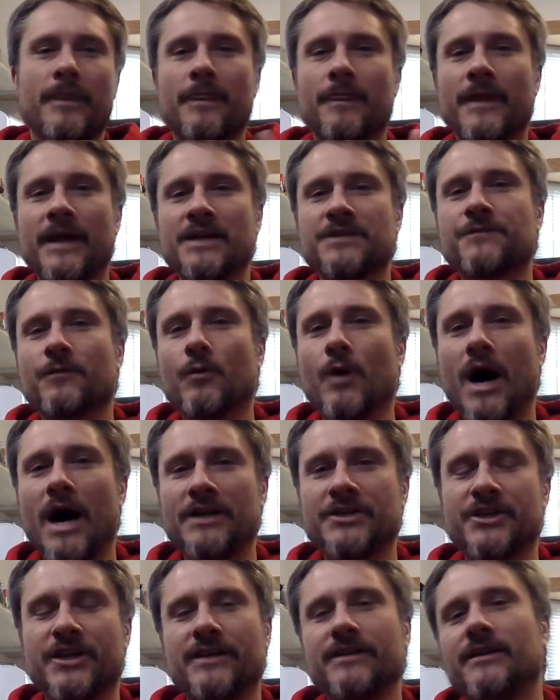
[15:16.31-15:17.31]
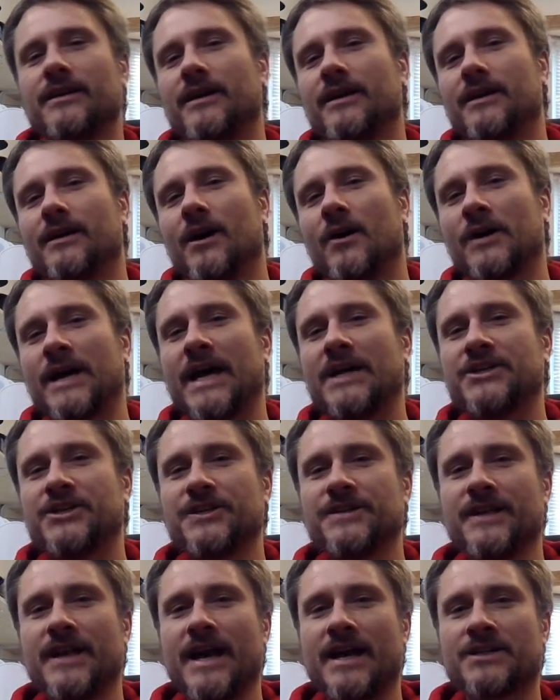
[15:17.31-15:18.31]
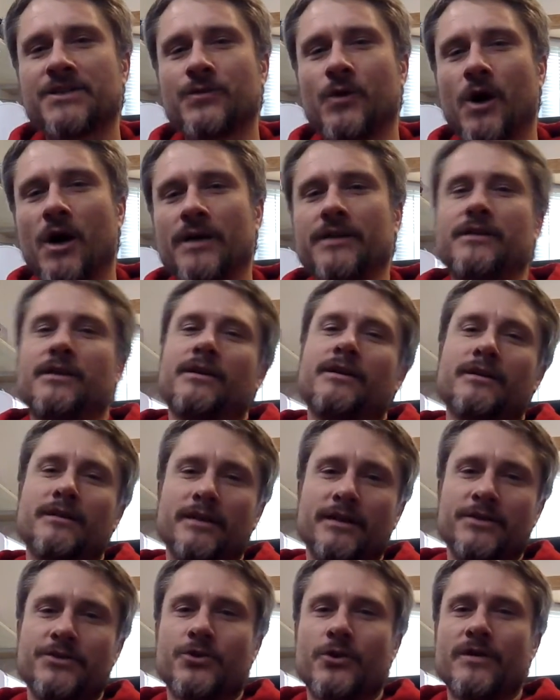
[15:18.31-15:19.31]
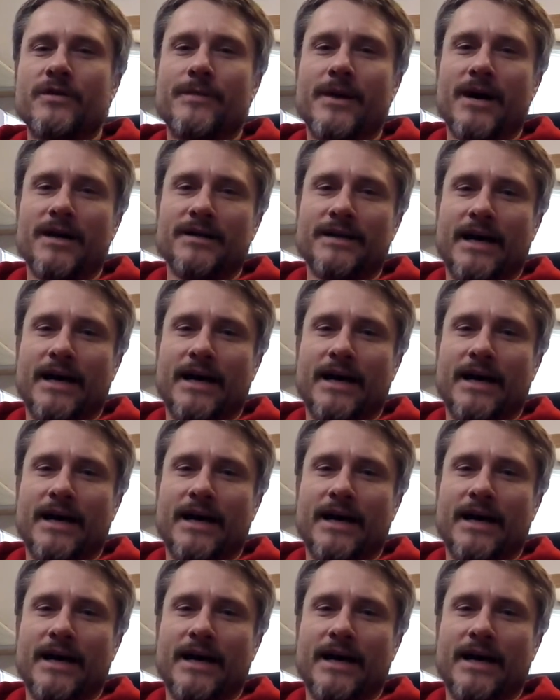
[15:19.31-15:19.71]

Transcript: Thanks for watching. I'll catch you in the next one. Enjoy the montage.